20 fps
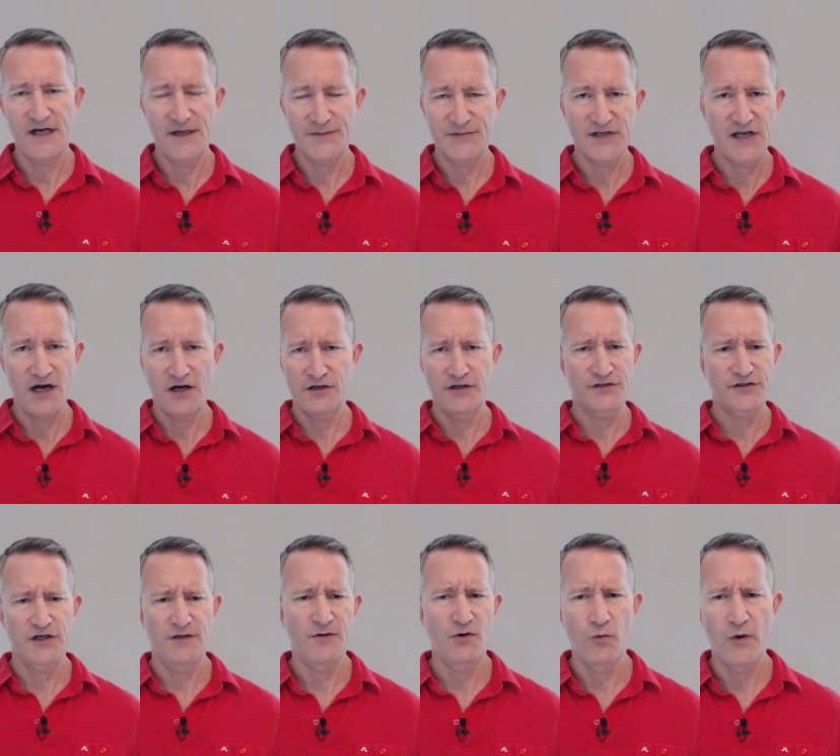that I'm scared and it's
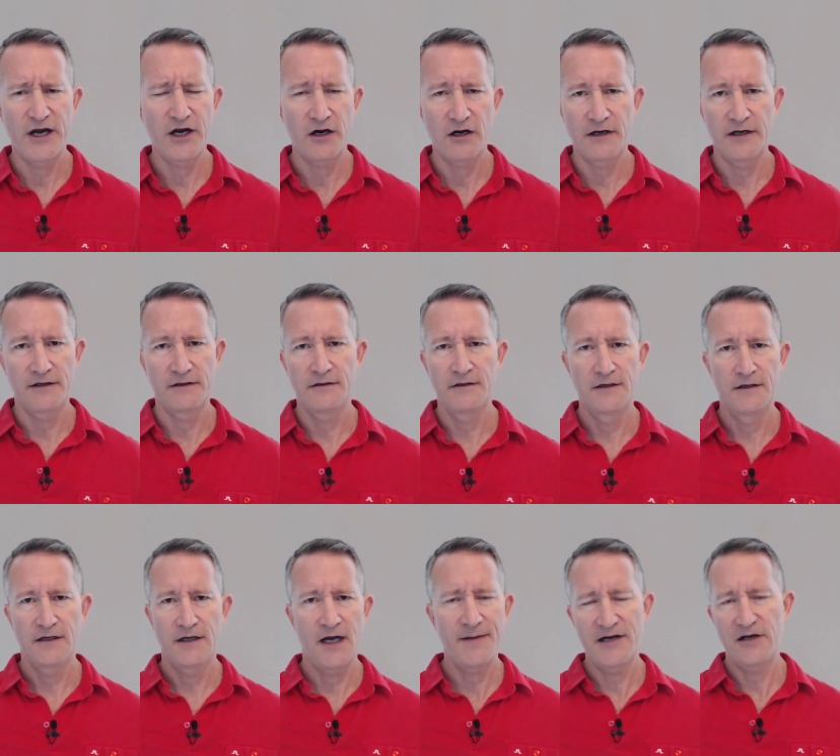going to be weird and
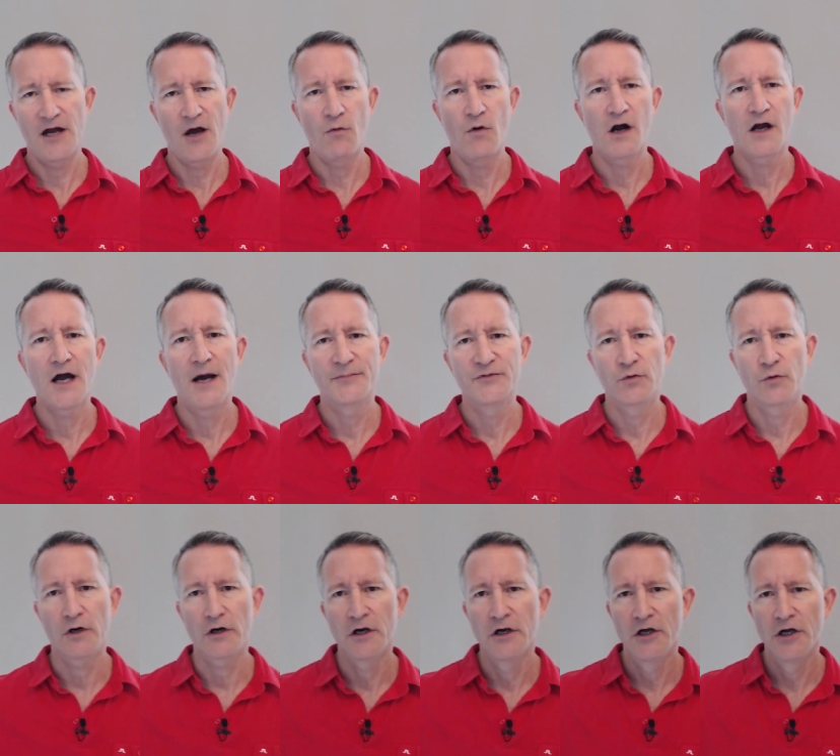I better not walk up
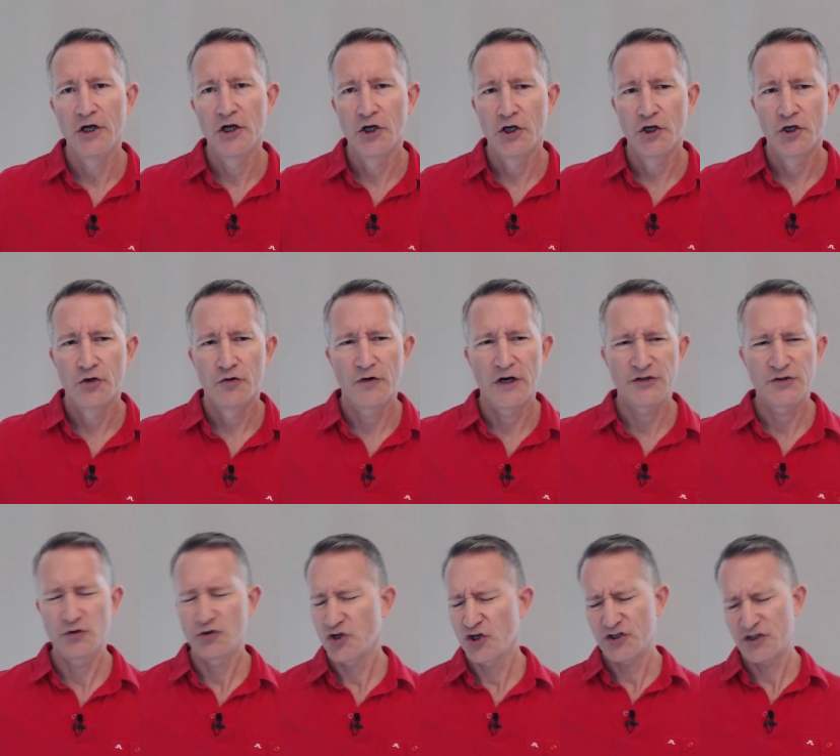to her.
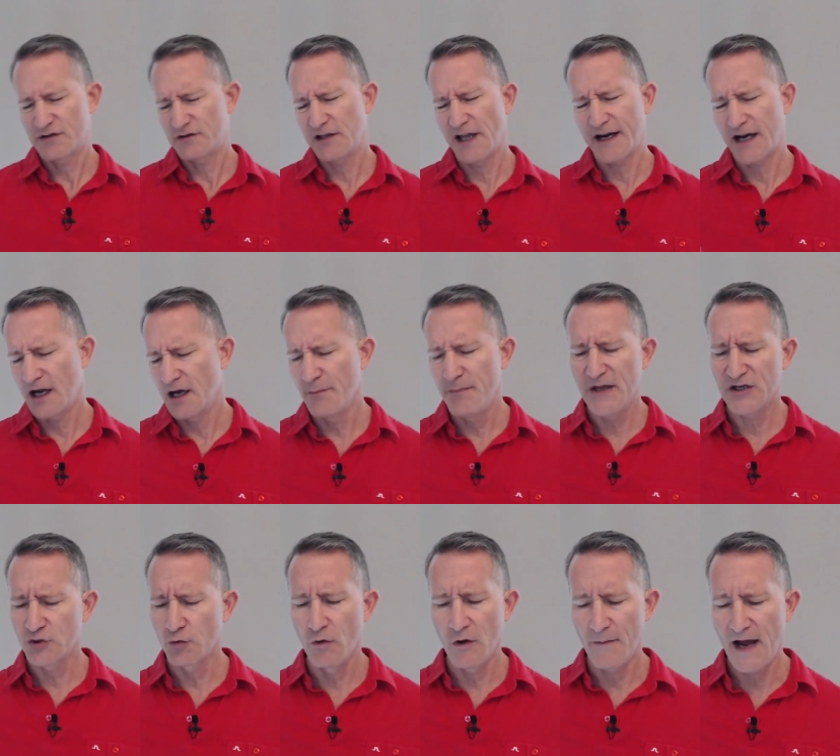Right? So it's just like a
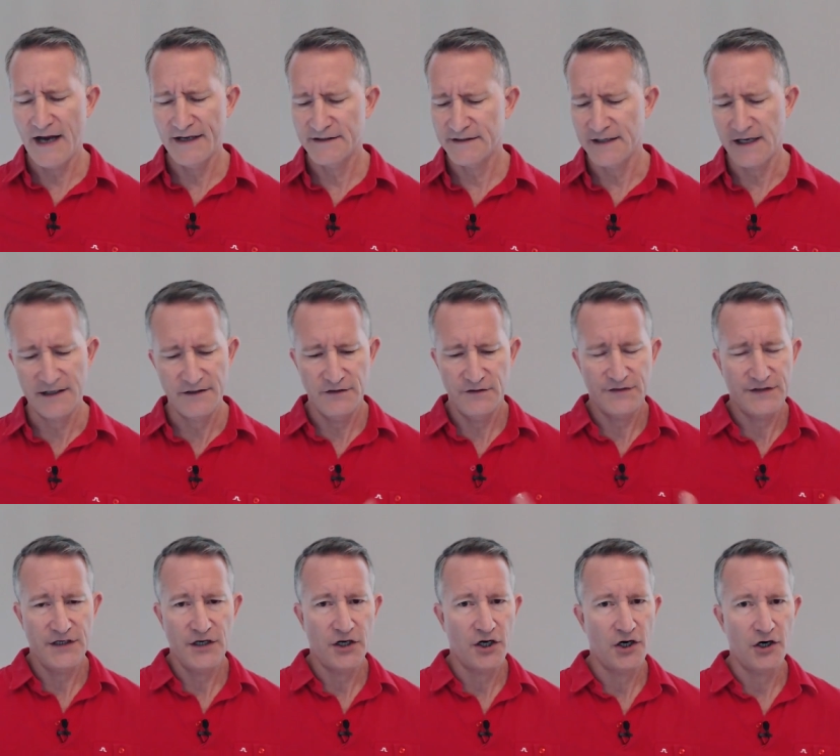habitual mindset. You
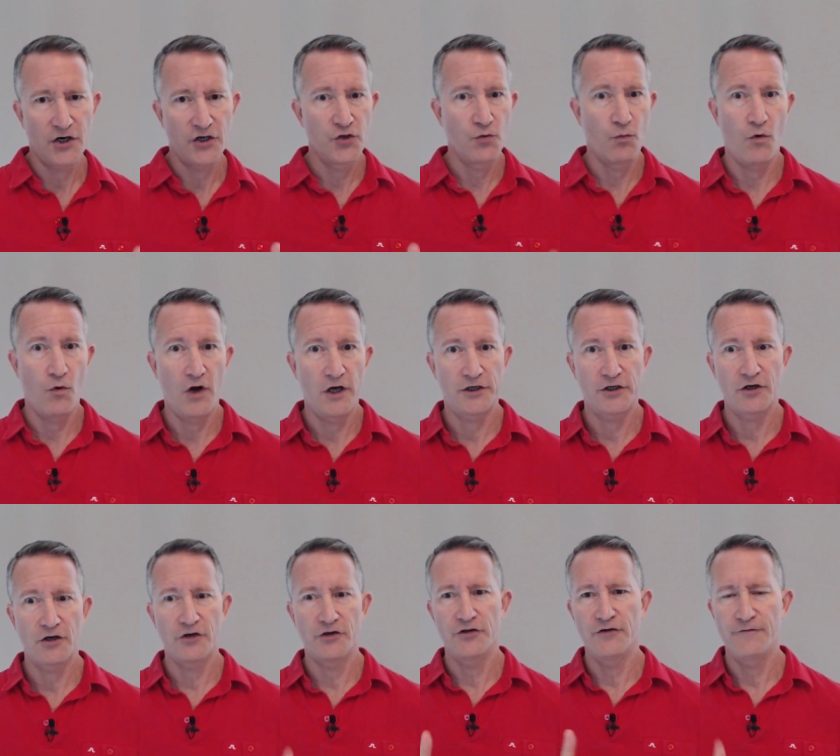see her, you want
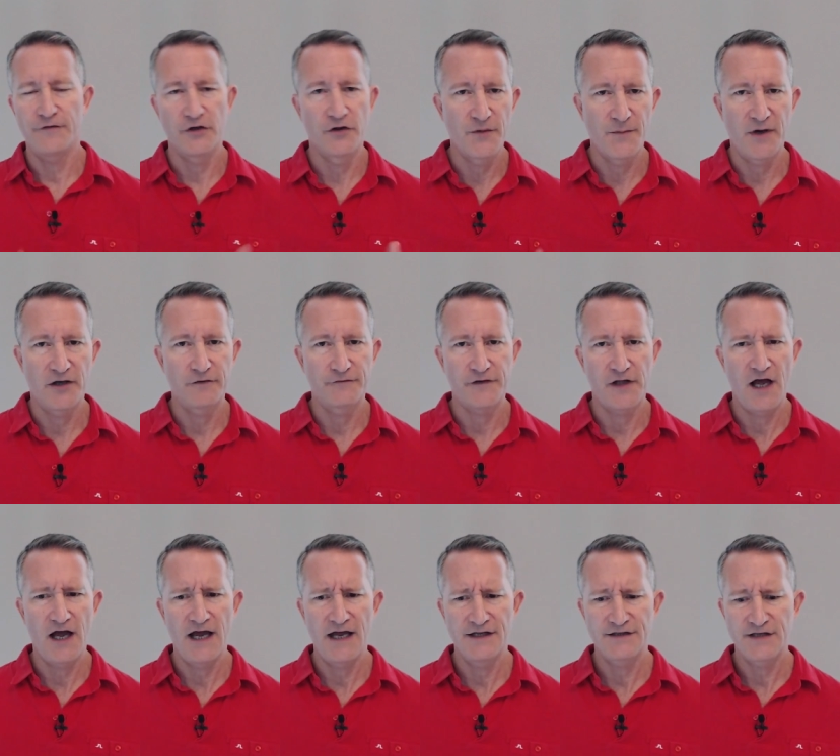her, you feel the
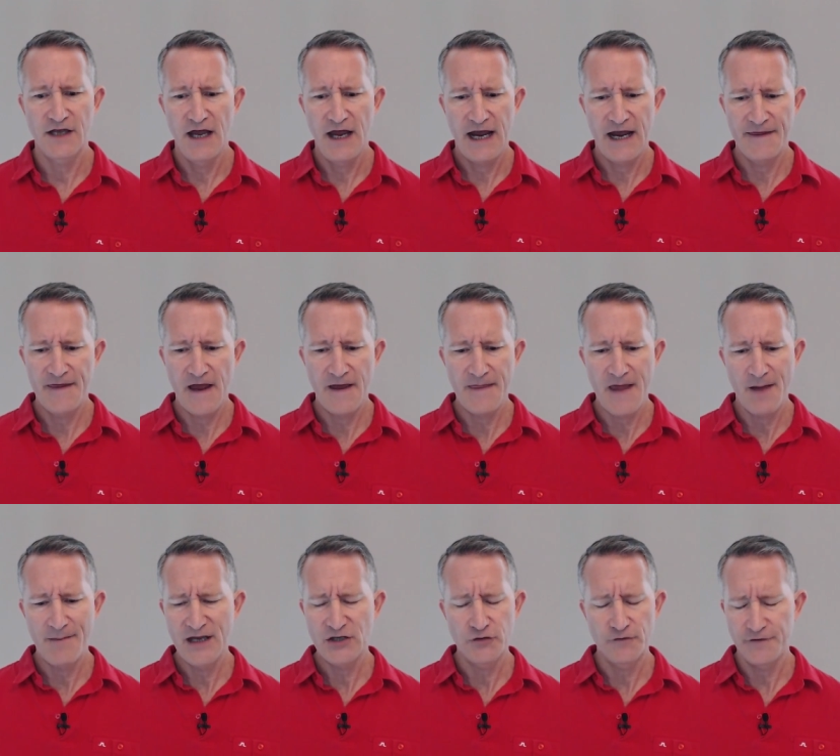butterflies, and then
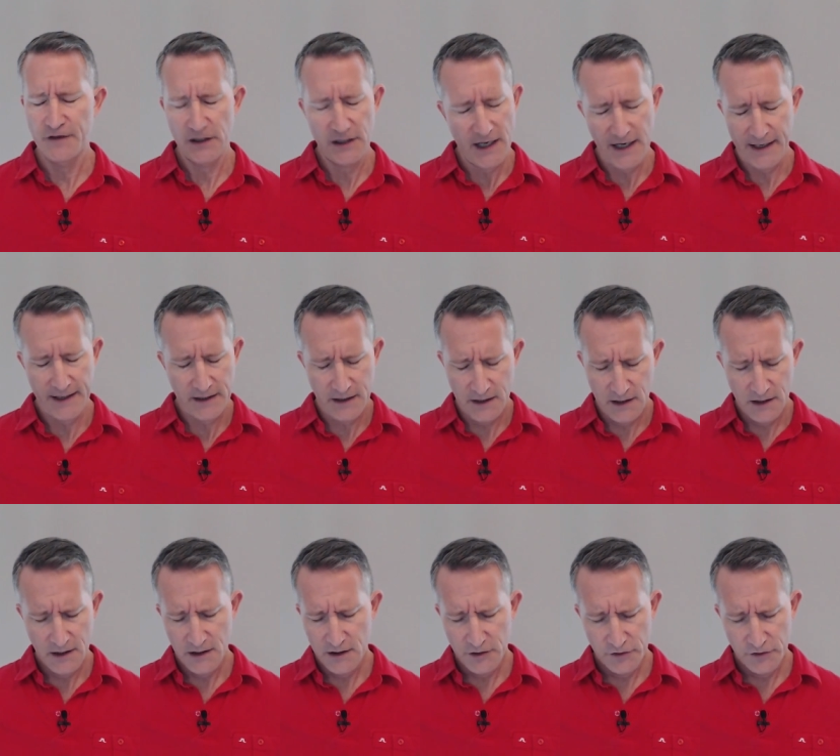that makes you feel like